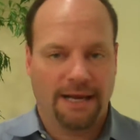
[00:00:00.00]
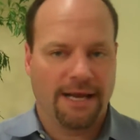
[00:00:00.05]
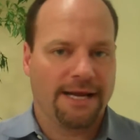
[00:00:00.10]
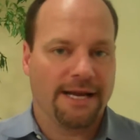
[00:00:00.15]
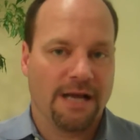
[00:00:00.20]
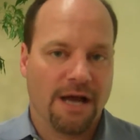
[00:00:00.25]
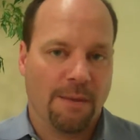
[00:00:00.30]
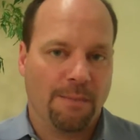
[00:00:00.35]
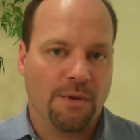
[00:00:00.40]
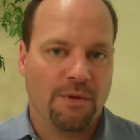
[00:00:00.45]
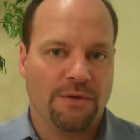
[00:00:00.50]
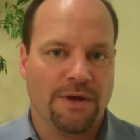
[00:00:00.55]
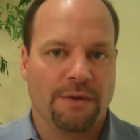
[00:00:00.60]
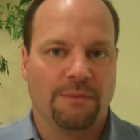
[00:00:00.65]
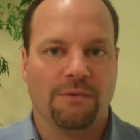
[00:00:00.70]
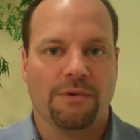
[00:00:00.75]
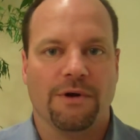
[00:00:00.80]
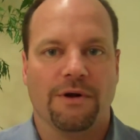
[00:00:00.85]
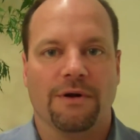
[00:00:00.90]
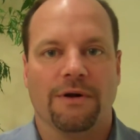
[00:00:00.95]
highlight a couple
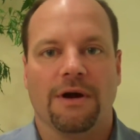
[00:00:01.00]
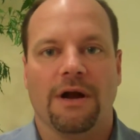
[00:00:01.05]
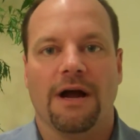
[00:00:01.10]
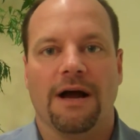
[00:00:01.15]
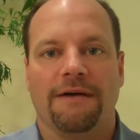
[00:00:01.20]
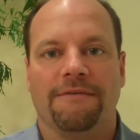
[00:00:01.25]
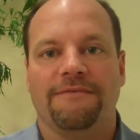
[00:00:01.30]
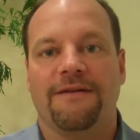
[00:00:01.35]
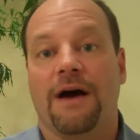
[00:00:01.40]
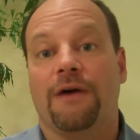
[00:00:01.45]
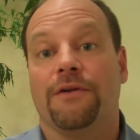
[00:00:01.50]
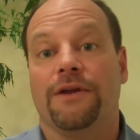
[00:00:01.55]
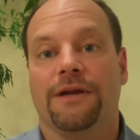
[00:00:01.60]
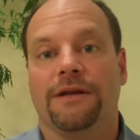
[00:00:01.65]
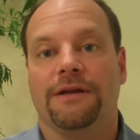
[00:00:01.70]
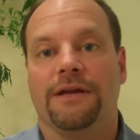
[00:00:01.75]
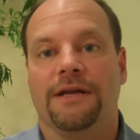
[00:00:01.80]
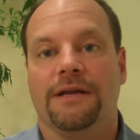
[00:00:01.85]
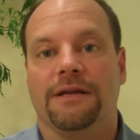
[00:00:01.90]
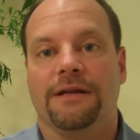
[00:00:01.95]
that were
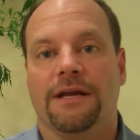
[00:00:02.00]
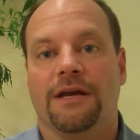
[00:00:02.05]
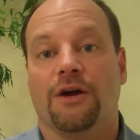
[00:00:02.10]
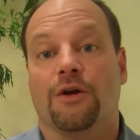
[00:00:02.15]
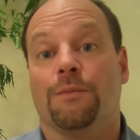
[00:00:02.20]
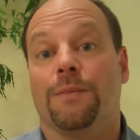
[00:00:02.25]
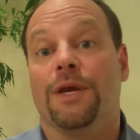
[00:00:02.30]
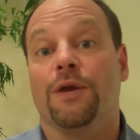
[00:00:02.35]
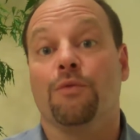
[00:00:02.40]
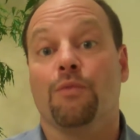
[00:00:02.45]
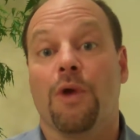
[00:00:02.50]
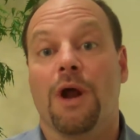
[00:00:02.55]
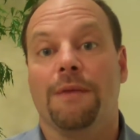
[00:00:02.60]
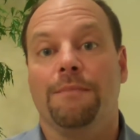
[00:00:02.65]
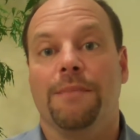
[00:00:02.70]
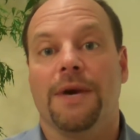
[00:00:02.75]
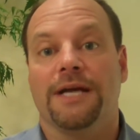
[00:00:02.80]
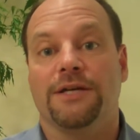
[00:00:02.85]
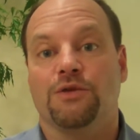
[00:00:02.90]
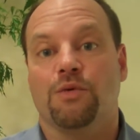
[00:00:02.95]
founded and are being
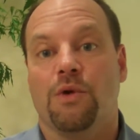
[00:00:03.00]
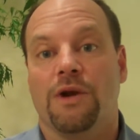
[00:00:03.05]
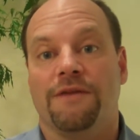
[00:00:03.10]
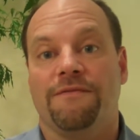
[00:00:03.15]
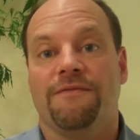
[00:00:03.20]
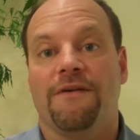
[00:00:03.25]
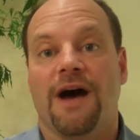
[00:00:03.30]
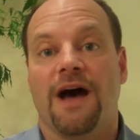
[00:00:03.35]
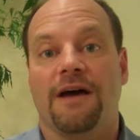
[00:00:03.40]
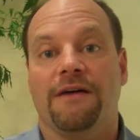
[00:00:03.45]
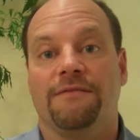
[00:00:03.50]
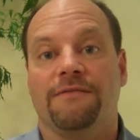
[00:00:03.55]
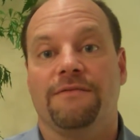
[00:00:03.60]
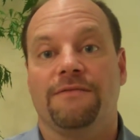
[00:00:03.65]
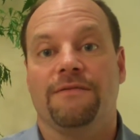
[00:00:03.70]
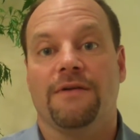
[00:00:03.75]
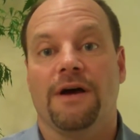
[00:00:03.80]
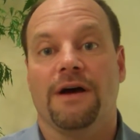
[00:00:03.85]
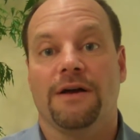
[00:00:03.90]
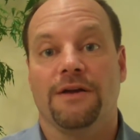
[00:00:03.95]
run by
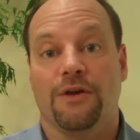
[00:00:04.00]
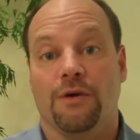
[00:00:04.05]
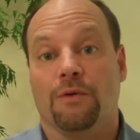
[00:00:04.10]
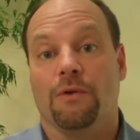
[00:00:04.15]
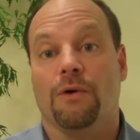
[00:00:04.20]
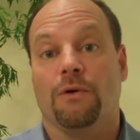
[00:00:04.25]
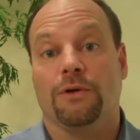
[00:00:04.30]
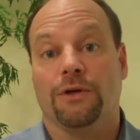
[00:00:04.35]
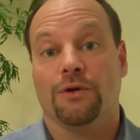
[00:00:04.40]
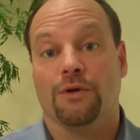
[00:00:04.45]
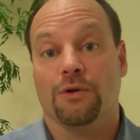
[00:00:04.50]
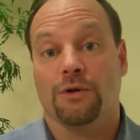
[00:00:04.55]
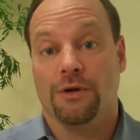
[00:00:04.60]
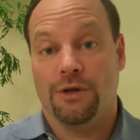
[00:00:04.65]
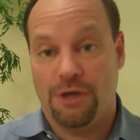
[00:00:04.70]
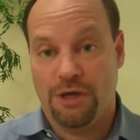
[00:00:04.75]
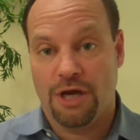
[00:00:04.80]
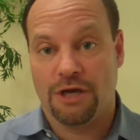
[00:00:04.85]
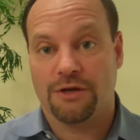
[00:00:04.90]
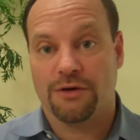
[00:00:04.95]
25-year-old or
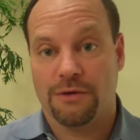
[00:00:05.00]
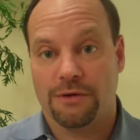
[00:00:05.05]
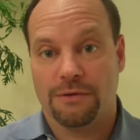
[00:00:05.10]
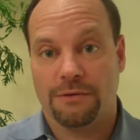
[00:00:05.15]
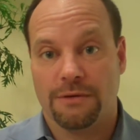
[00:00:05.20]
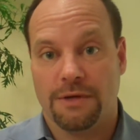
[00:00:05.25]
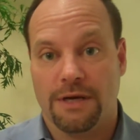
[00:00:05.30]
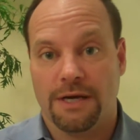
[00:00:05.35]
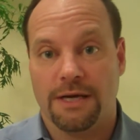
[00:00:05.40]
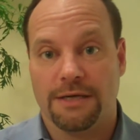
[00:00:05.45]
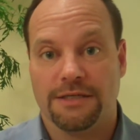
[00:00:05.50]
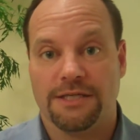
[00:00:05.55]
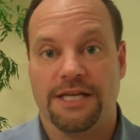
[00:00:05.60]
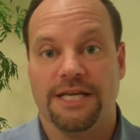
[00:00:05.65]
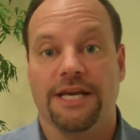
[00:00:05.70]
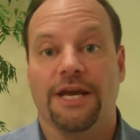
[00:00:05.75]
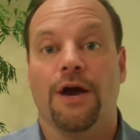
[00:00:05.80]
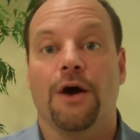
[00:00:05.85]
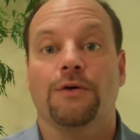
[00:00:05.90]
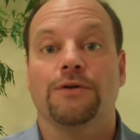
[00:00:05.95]
younger
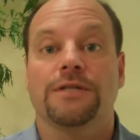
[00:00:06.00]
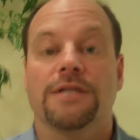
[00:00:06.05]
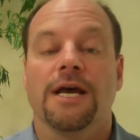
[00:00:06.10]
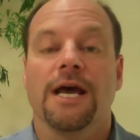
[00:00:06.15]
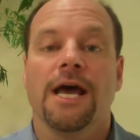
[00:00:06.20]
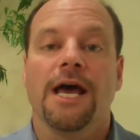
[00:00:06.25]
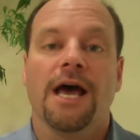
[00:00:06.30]
CEOs.